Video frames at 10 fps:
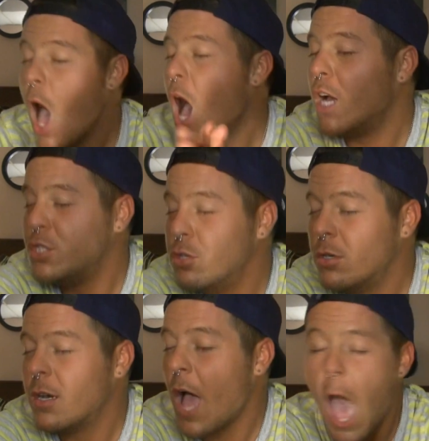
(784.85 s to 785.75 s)
adieu.
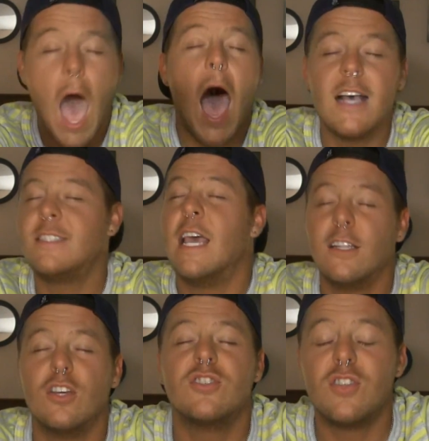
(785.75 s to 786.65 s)
I
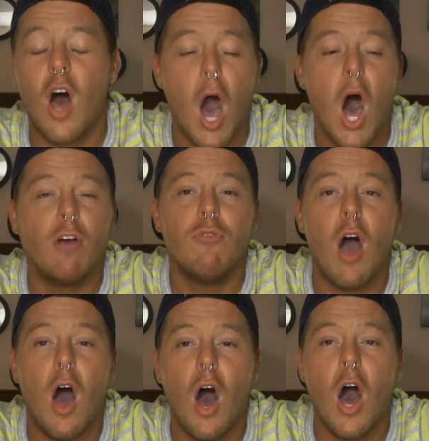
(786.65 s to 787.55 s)
sang the song
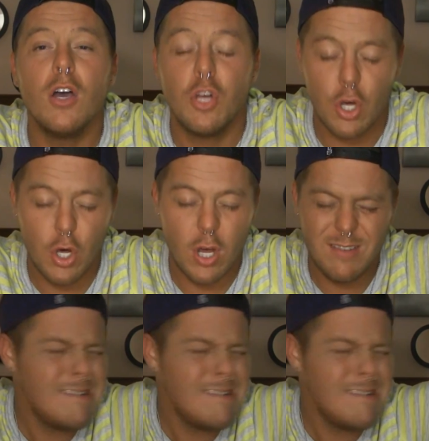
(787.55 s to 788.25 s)
wrong, good